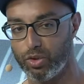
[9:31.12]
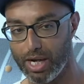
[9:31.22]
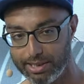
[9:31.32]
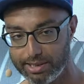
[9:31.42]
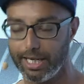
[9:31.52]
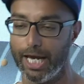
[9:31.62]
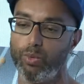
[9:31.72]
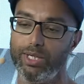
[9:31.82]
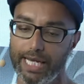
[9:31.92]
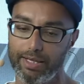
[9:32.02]
to us and
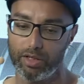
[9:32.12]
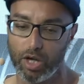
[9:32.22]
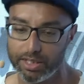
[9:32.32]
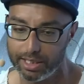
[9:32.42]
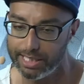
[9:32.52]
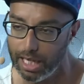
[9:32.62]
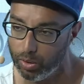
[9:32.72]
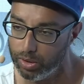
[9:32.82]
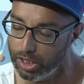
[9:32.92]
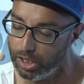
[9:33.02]
we take the content
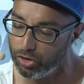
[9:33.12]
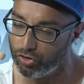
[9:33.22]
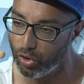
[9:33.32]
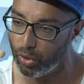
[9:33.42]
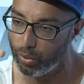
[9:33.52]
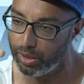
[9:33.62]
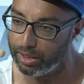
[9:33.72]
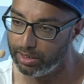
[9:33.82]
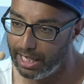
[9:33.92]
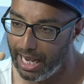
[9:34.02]
down. So
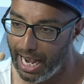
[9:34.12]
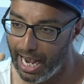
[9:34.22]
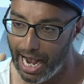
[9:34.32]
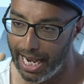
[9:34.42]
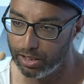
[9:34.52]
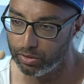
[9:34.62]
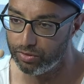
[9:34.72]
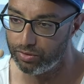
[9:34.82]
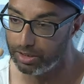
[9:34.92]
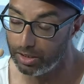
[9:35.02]
I
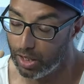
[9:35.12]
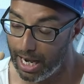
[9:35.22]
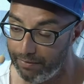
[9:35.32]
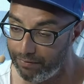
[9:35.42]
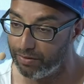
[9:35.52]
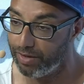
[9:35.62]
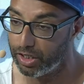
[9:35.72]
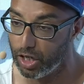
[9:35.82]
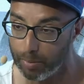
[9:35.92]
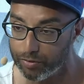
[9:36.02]
feel
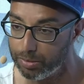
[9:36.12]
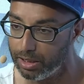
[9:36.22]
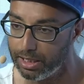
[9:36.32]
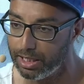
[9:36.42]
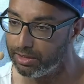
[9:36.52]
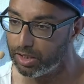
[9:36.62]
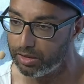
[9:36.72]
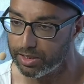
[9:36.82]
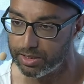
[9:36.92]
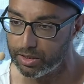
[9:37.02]
very comfortable in the
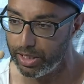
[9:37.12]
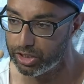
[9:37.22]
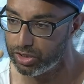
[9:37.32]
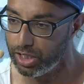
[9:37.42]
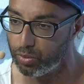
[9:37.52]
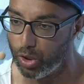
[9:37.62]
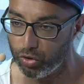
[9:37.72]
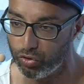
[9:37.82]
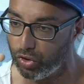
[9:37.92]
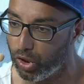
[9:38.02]
current situation. And we
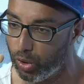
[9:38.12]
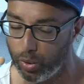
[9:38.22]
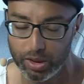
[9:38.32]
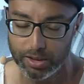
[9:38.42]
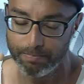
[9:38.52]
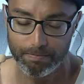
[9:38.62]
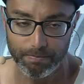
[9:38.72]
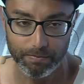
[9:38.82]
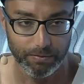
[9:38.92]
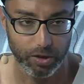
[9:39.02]
also know,
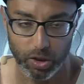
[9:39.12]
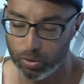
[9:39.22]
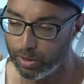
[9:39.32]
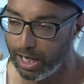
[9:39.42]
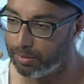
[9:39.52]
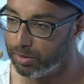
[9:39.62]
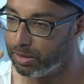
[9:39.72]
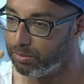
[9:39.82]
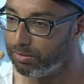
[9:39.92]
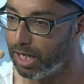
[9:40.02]
you know,
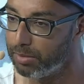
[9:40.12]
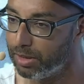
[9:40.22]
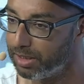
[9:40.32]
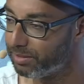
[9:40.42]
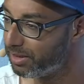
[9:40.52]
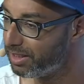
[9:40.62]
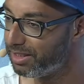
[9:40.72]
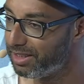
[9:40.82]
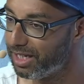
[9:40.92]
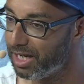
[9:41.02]

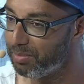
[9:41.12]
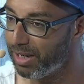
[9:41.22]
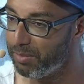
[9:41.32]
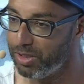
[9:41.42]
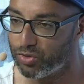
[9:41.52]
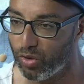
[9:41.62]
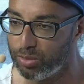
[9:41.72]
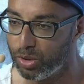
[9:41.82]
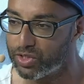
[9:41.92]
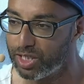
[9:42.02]
I play beach
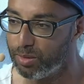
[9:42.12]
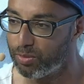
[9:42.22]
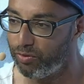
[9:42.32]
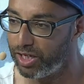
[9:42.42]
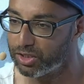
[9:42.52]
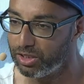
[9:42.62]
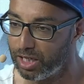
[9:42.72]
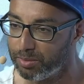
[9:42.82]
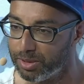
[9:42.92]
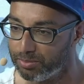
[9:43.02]
volleyball semi-professional.
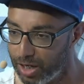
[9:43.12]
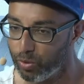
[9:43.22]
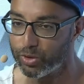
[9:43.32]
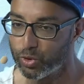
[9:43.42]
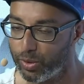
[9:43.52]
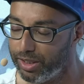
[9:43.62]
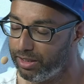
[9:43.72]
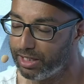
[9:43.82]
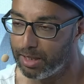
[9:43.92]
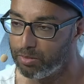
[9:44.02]
I want to
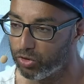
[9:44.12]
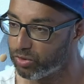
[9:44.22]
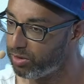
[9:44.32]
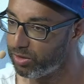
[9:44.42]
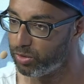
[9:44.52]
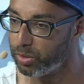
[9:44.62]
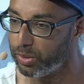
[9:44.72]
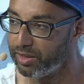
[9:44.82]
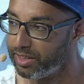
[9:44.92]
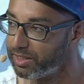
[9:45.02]
win, and I also think we will
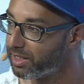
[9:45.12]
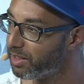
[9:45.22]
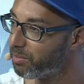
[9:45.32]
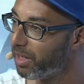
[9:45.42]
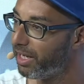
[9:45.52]
win this. And